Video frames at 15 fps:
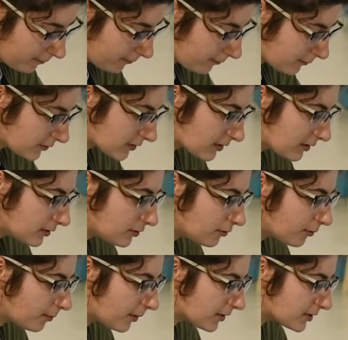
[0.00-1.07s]
Just going to do
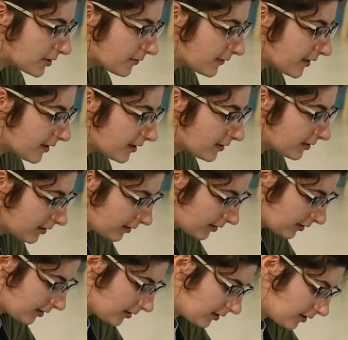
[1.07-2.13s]
a bunch of it.
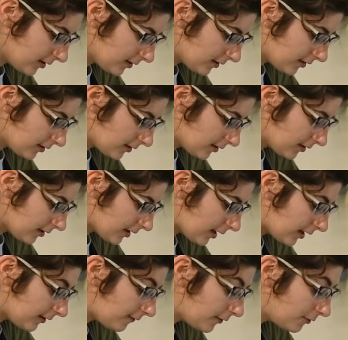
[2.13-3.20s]

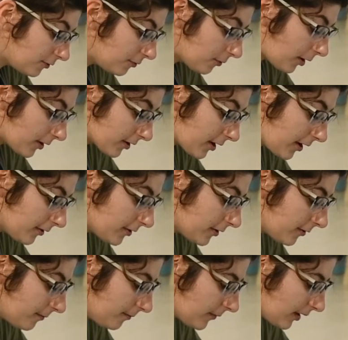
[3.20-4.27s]
And if you do
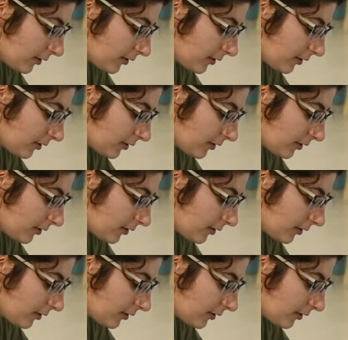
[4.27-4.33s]
watercolor,